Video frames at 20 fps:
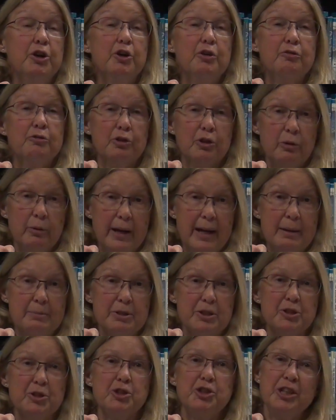for
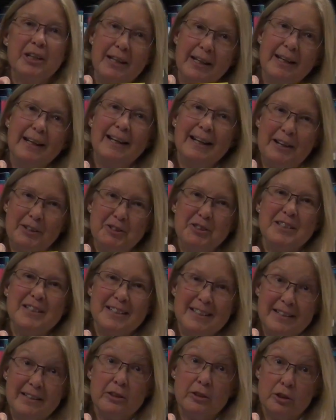Grandma so she can get out to
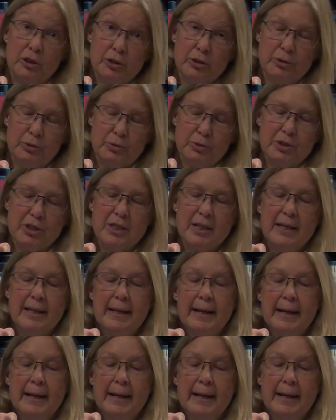see the loons.